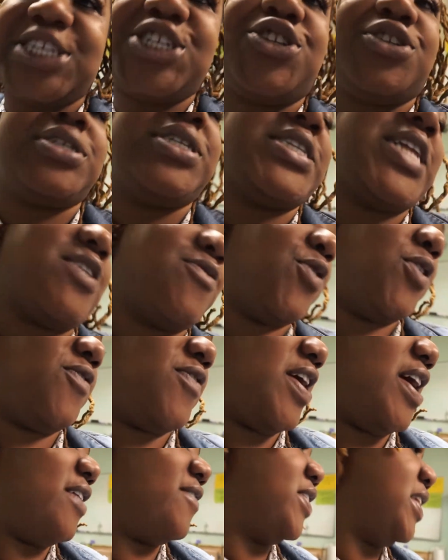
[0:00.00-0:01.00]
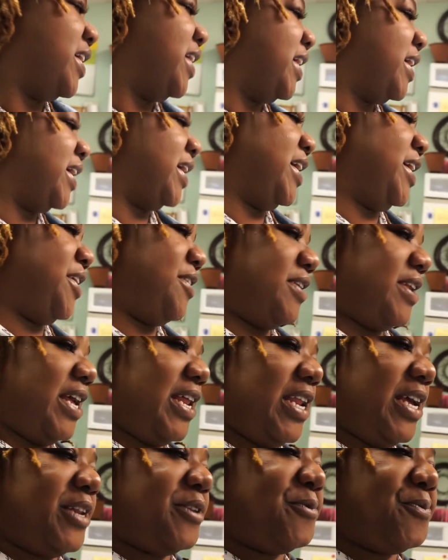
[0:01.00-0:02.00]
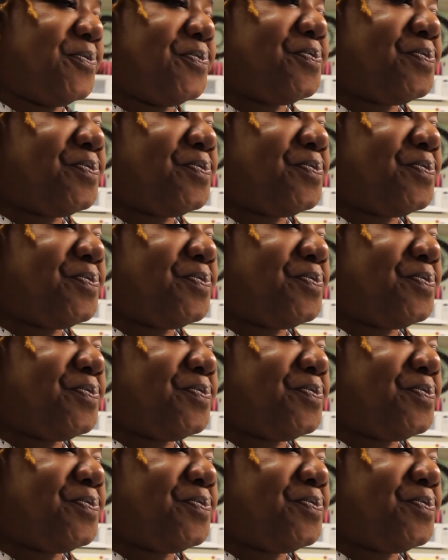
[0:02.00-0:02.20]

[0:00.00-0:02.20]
street's 945 here in Atlanta.